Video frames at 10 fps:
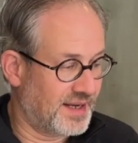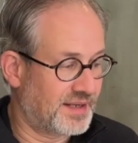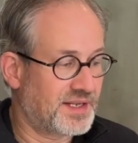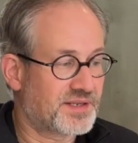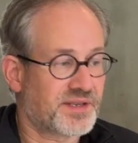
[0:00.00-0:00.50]

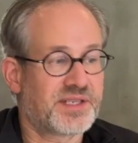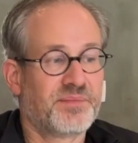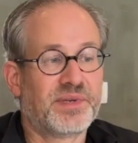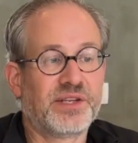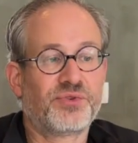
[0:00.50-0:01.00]
These are
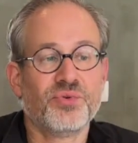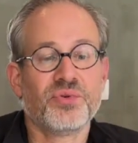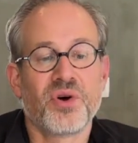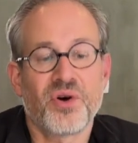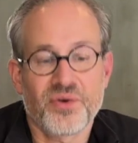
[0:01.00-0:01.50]
simply too
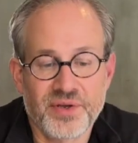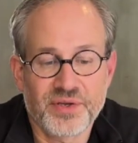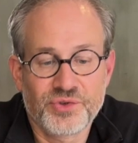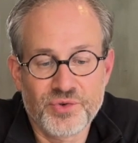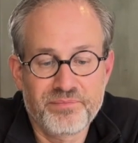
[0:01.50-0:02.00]
long
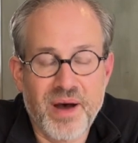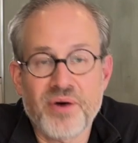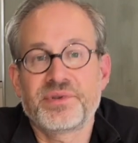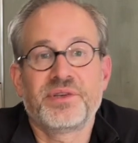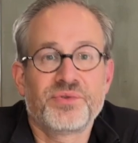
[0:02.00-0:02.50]
to
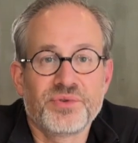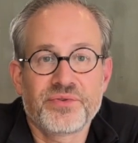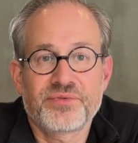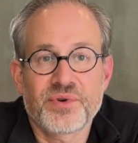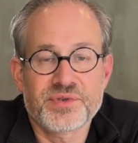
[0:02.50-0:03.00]
pound into the
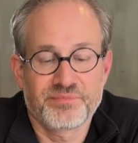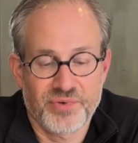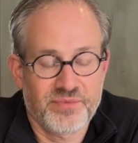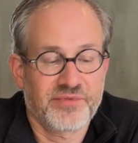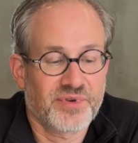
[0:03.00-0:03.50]
frozen
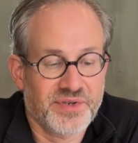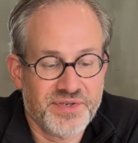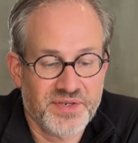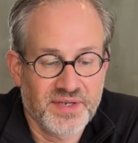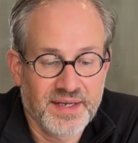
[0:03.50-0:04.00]

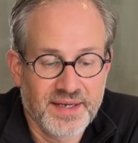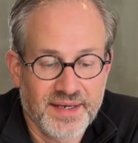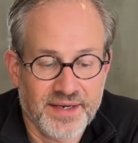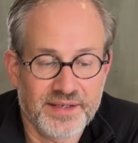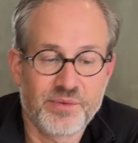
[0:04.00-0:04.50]
permafrost.
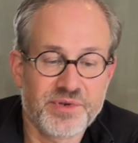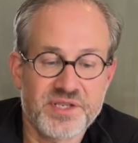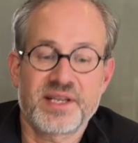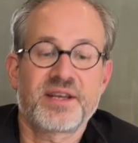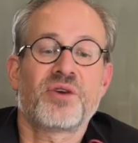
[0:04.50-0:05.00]
They would
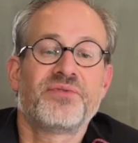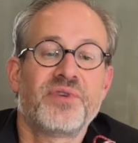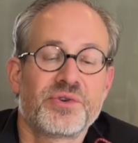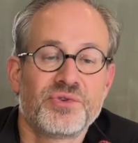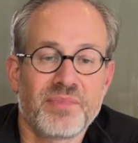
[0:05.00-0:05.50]
stick out
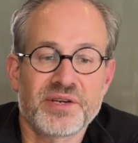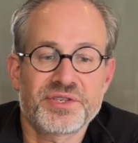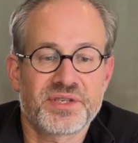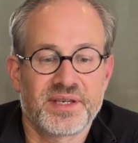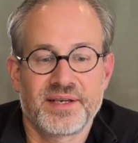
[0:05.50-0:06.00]
far too
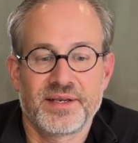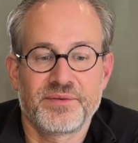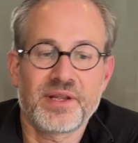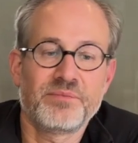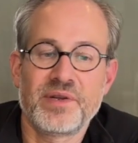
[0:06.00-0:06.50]
much
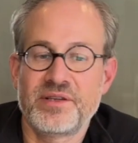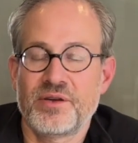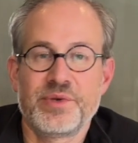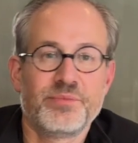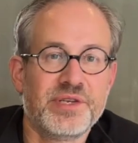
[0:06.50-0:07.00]
and there
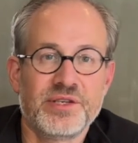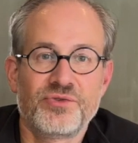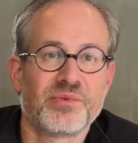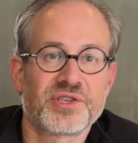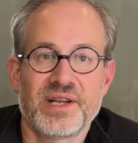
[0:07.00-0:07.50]
would be
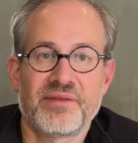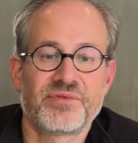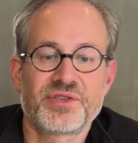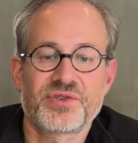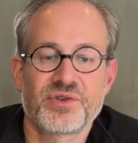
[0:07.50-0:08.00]
too much
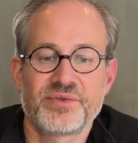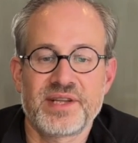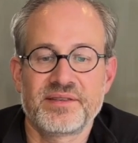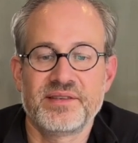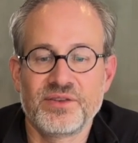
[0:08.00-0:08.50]
leverage, so
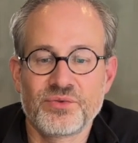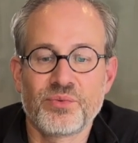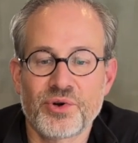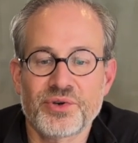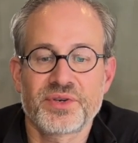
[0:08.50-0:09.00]
that didn't
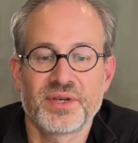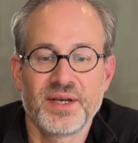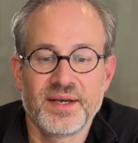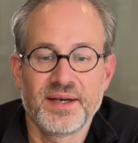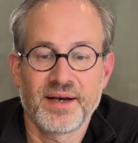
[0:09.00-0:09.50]
work.
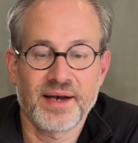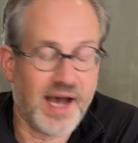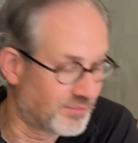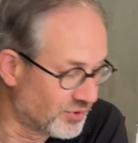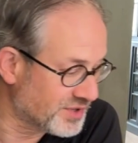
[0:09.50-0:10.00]

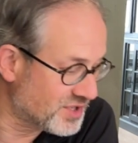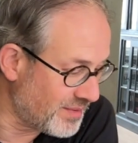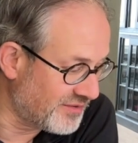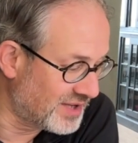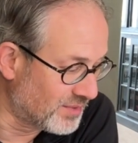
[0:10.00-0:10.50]
I brought
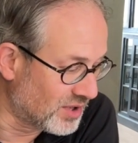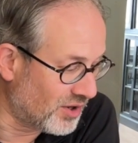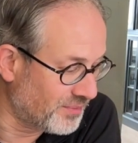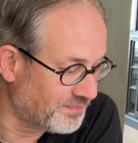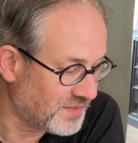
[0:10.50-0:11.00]
some of them
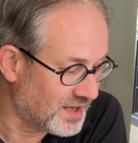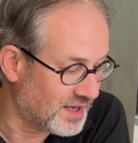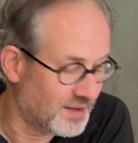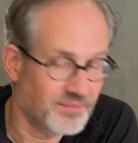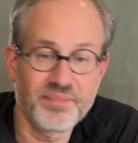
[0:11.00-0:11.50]
along,
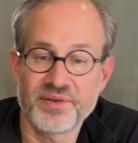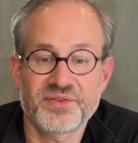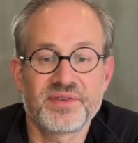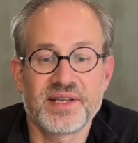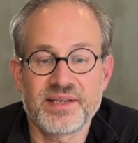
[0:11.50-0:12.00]

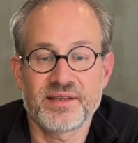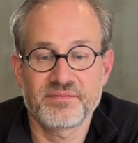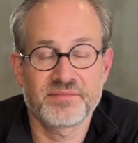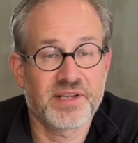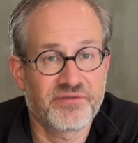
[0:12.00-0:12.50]
but
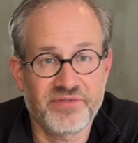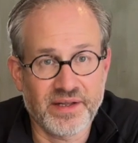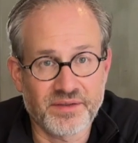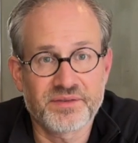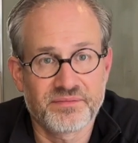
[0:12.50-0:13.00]
they
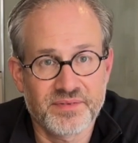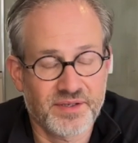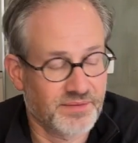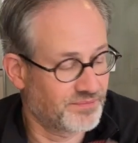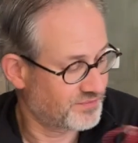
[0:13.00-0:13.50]
failed,
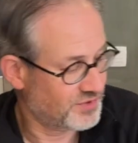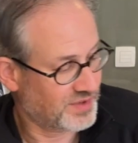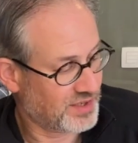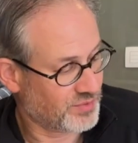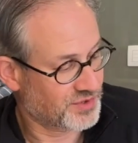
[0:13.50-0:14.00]
so
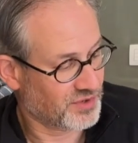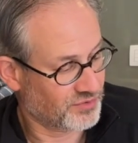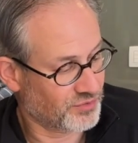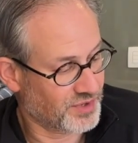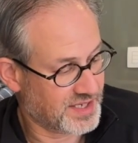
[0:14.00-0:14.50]
that was not
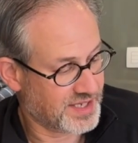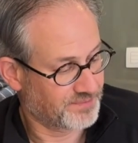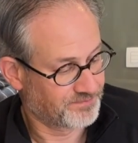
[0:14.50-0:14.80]
a good idea.